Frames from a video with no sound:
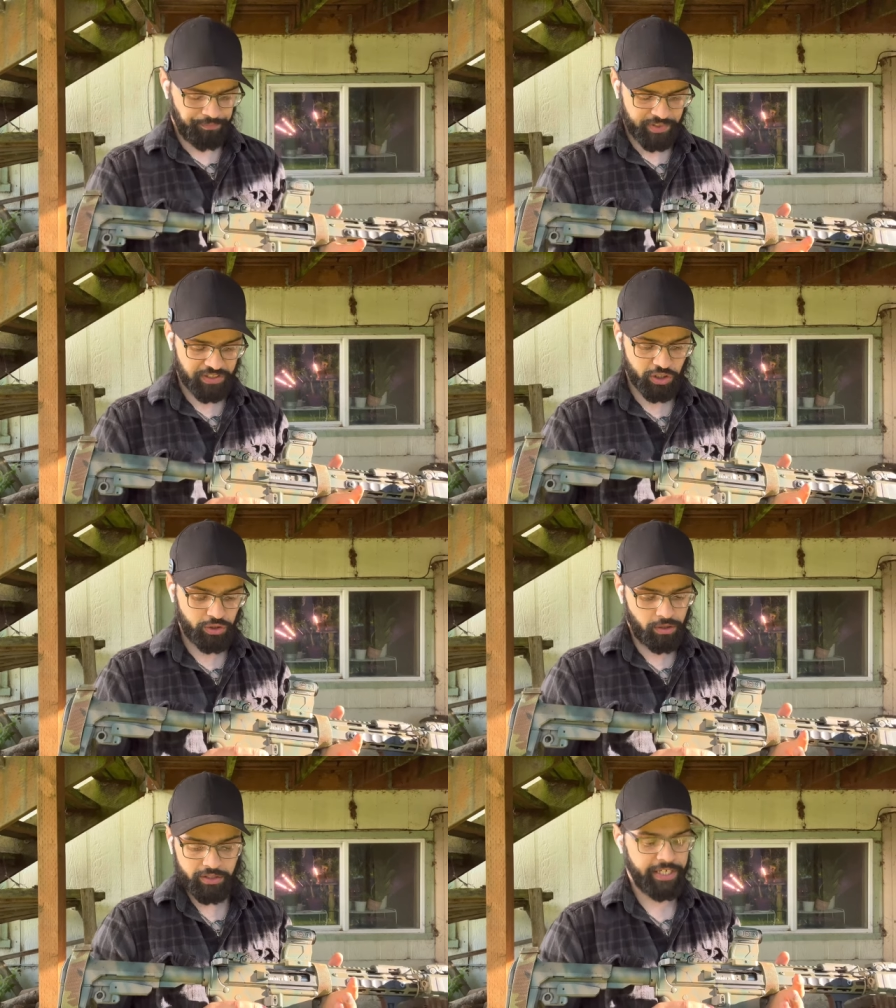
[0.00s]
it's a good
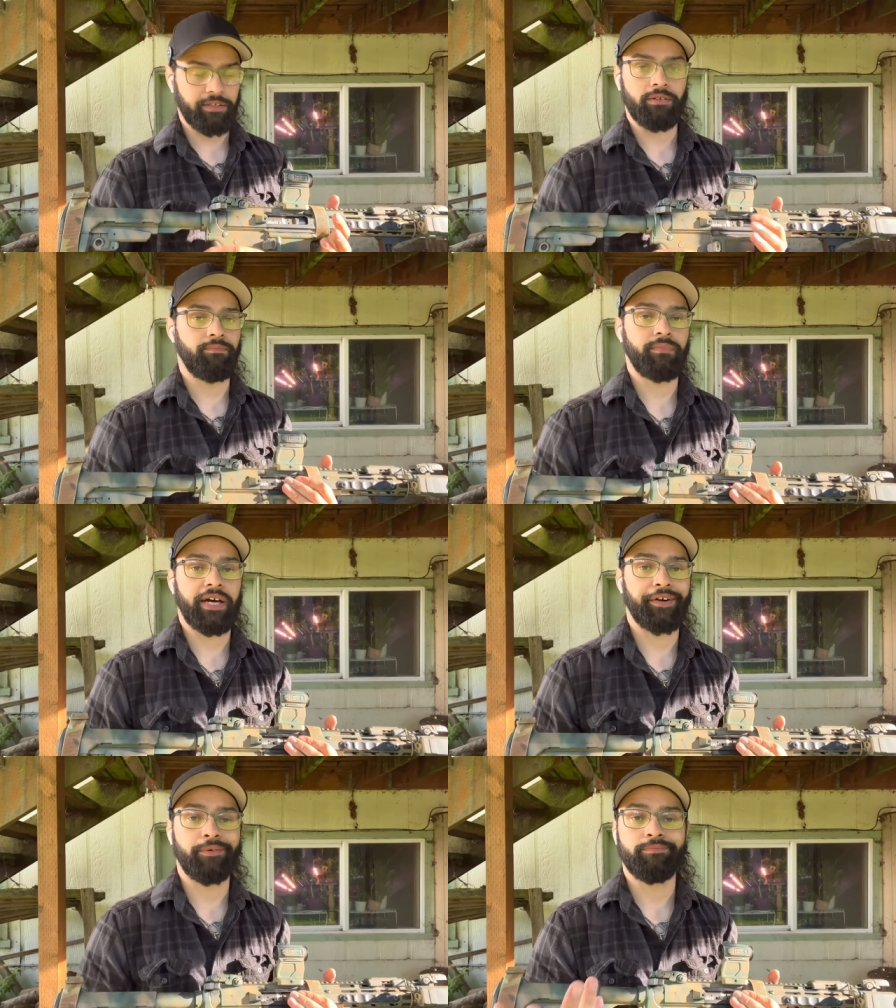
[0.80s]
charging handle. I
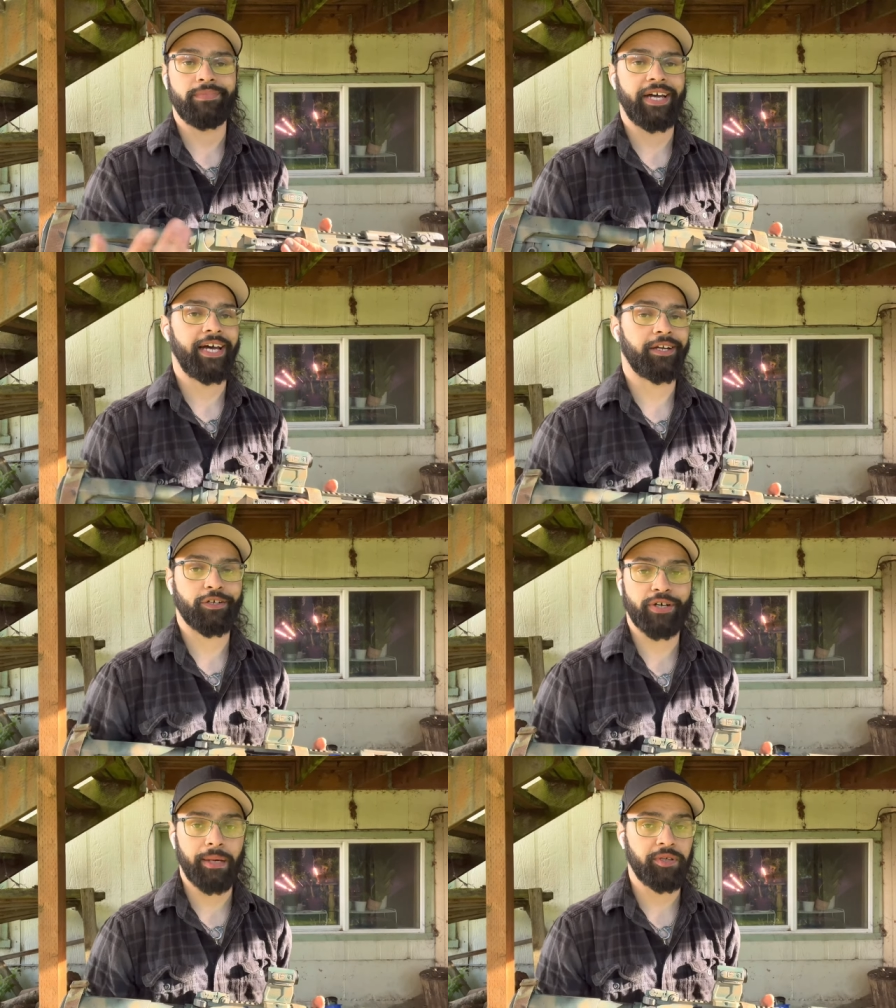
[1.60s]
don't know. I had a
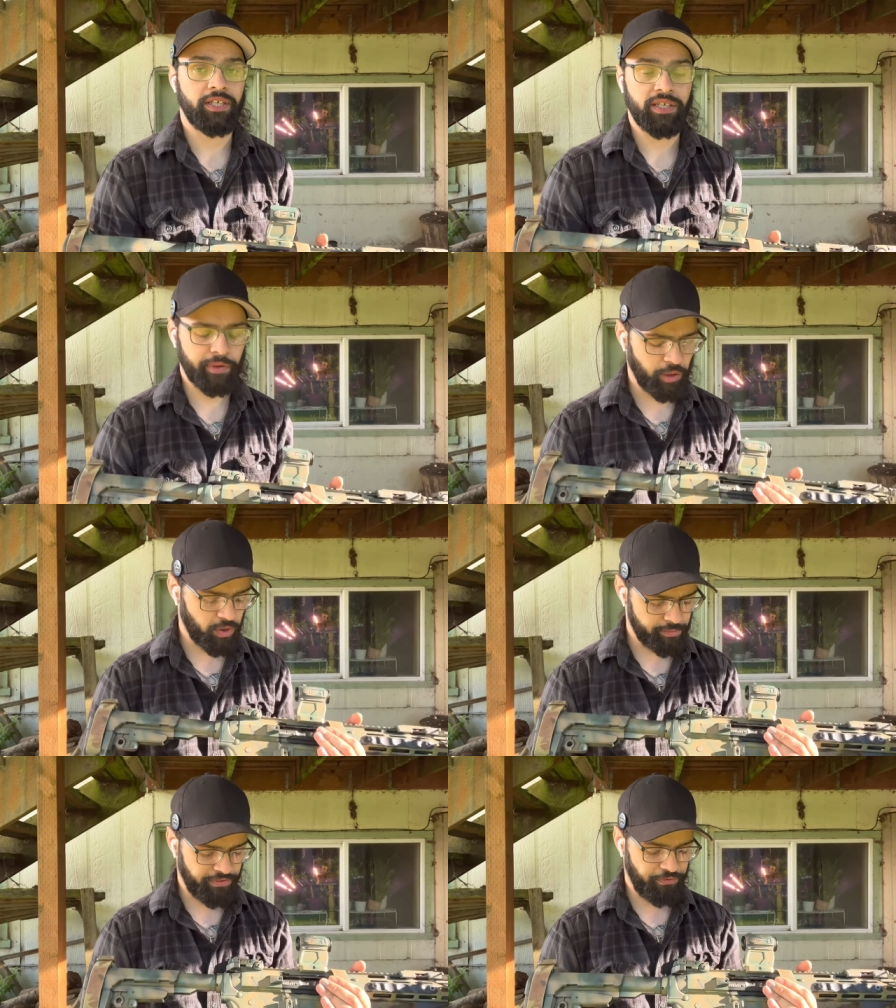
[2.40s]
crappy eBay
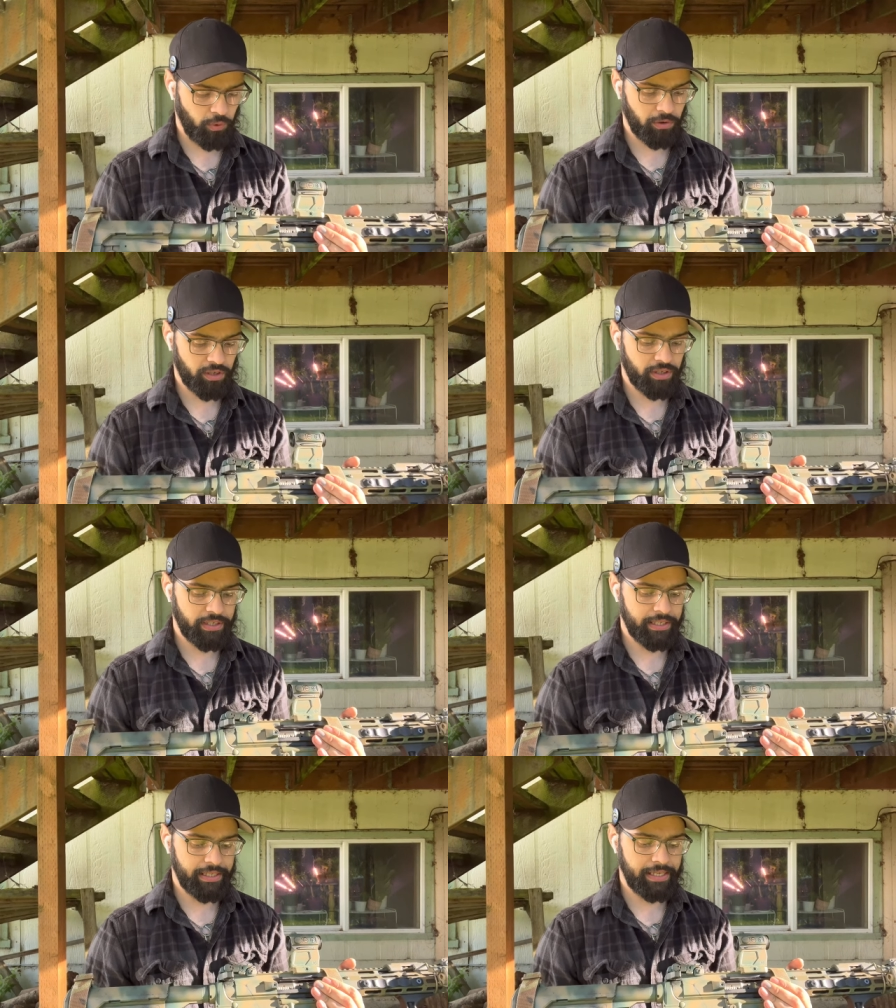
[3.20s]
one before,
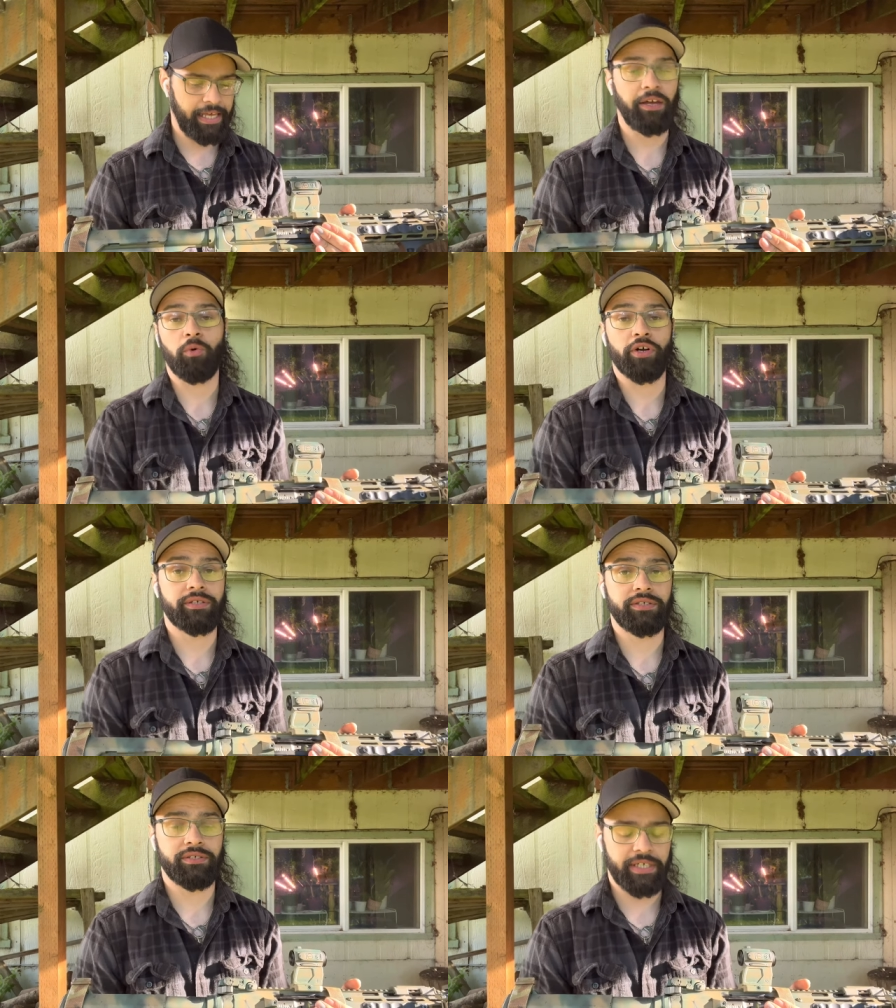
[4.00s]
and it worked.